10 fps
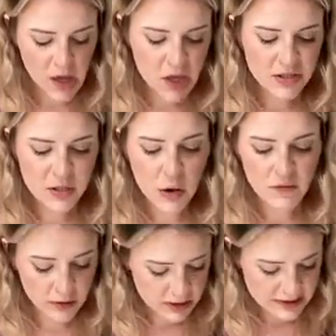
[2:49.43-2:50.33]
So
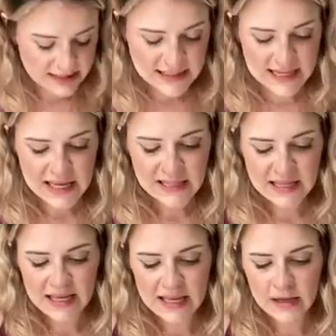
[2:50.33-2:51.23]
over on
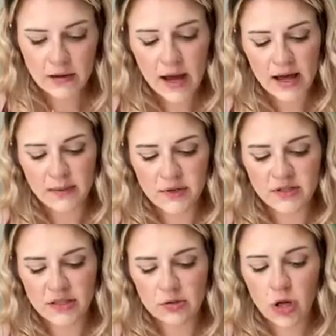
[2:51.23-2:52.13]
618, there's
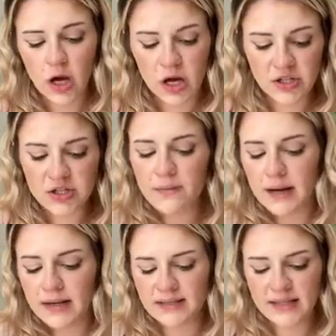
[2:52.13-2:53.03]
a little caution
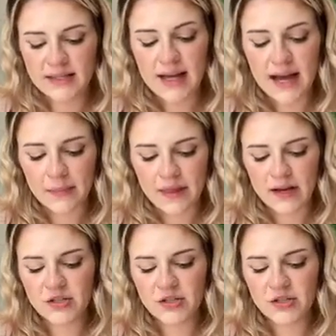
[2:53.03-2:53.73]
box at the top there.